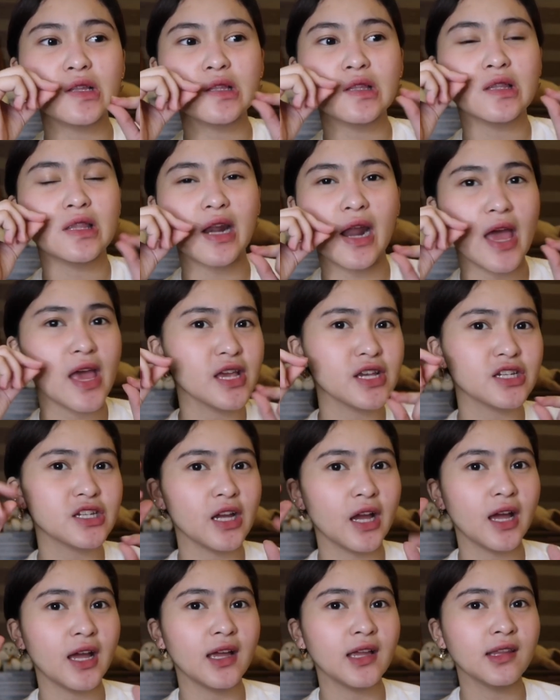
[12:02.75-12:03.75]
dry
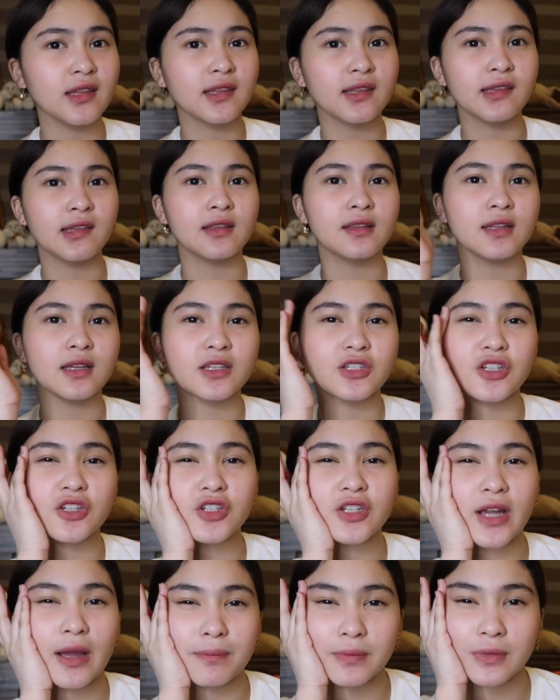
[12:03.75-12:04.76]
siya na
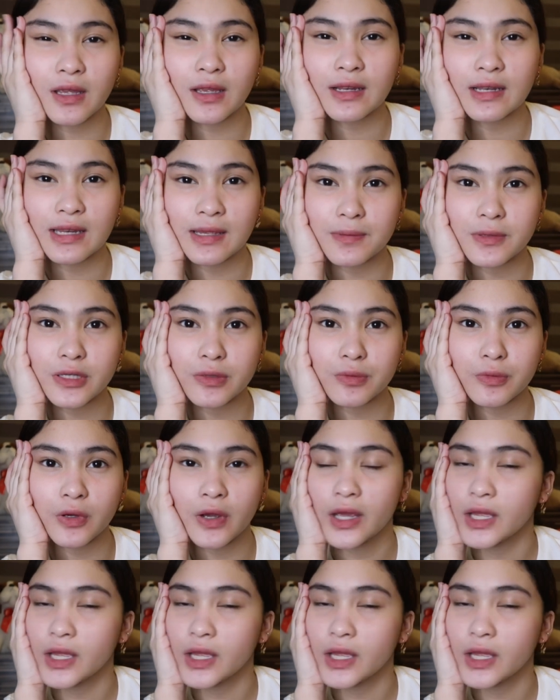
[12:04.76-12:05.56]
nagcha-chap na yung lips mo,